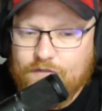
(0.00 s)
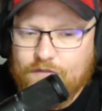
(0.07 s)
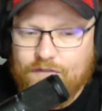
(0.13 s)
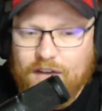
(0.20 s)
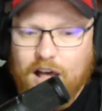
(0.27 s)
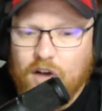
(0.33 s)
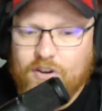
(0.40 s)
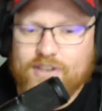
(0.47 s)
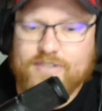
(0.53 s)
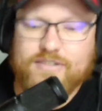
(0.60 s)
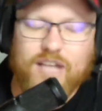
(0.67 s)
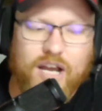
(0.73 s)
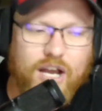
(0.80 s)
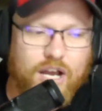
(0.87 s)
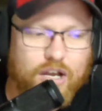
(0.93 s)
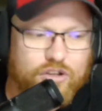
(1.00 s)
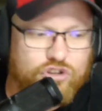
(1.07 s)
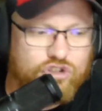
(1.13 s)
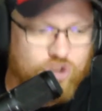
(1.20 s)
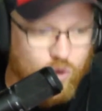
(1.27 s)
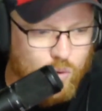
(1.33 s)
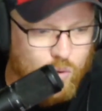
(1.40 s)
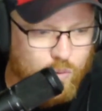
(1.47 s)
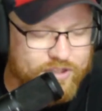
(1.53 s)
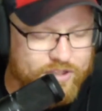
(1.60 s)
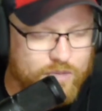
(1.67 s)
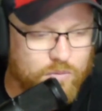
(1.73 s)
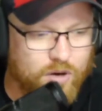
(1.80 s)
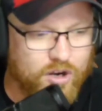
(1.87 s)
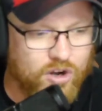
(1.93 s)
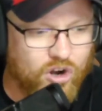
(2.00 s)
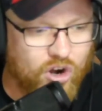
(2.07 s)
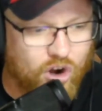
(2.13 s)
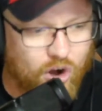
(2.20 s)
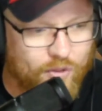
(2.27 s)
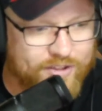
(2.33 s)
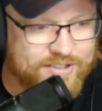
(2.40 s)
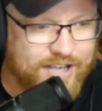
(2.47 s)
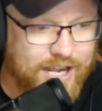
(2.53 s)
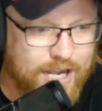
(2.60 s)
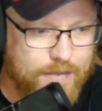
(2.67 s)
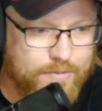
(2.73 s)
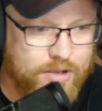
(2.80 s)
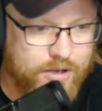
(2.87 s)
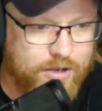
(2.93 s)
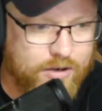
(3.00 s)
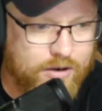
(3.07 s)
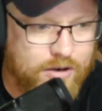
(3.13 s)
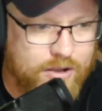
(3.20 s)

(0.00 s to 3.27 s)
Mattel is doing what they want all the time here.